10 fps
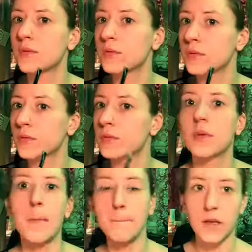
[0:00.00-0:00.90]
2-3
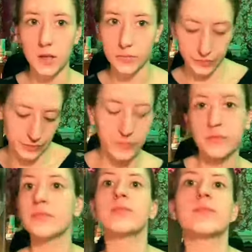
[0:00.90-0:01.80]
weeks my face
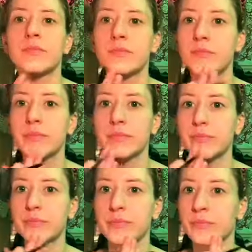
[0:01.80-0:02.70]
is full
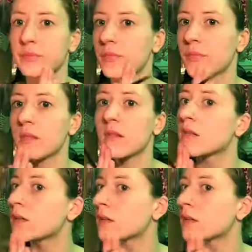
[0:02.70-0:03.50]
with pimples,